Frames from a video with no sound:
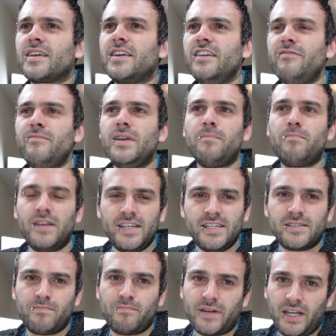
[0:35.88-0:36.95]
Give me
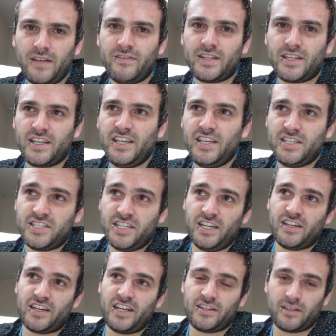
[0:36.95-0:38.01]
please private key
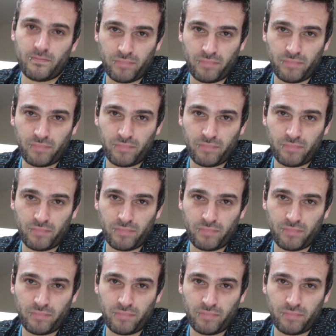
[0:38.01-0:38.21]
generator